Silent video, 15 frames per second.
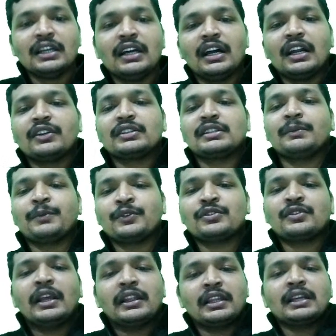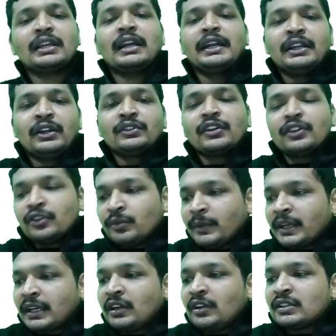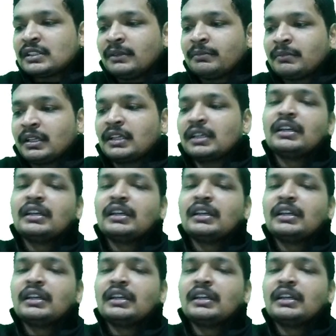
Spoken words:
You're supposed to, I think, write down a numerical or something.